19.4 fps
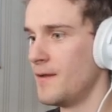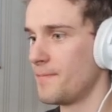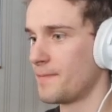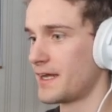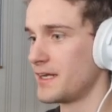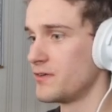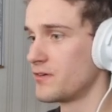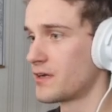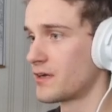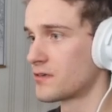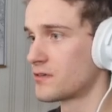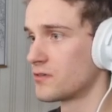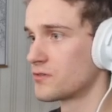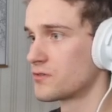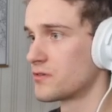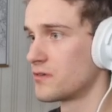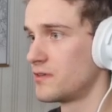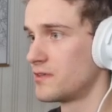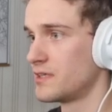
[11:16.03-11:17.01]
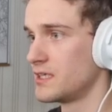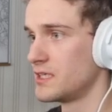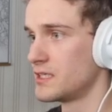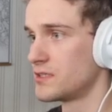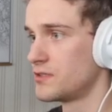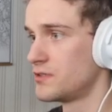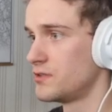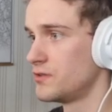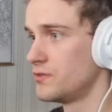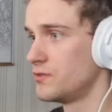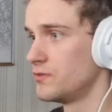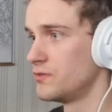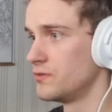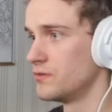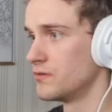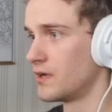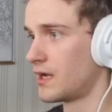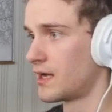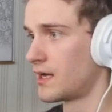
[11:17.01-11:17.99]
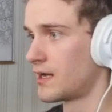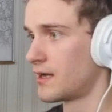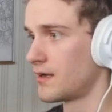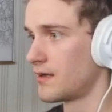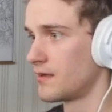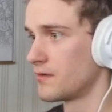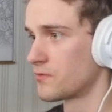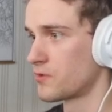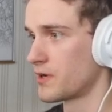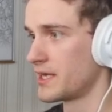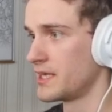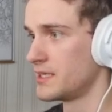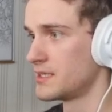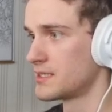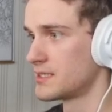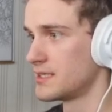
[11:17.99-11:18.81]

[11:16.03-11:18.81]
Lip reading: and you can control these 2 rates